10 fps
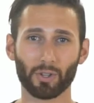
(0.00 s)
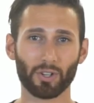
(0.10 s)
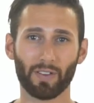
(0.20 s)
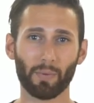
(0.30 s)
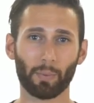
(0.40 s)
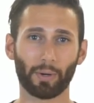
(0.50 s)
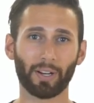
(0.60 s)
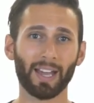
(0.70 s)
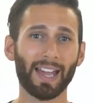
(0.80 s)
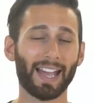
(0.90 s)
version of a
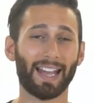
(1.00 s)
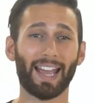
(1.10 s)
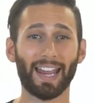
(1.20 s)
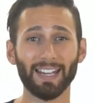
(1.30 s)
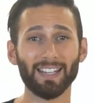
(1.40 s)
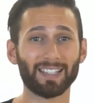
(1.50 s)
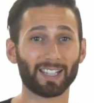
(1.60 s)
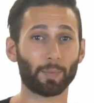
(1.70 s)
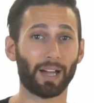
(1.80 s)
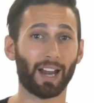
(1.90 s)
book and a handy
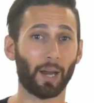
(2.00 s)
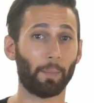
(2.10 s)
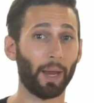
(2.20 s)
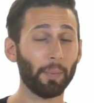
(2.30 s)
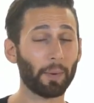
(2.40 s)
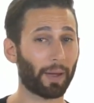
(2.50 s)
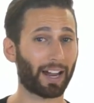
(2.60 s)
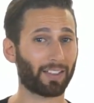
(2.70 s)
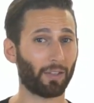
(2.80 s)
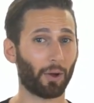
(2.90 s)
6x9
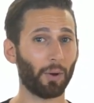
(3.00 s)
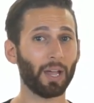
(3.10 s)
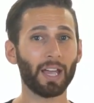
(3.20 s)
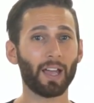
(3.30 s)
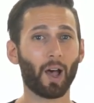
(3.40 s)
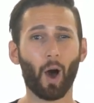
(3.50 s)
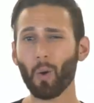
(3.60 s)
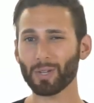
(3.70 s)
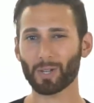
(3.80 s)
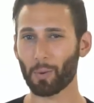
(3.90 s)
paperback though,
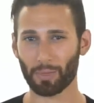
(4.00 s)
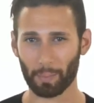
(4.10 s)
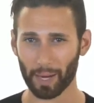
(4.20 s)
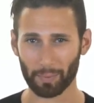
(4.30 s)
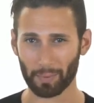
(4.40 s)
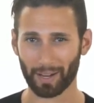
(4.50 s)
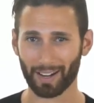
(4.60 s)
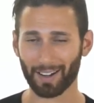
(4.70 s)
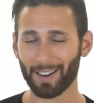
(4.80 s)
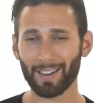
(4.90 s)
always go with the
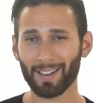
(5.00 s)
paperback.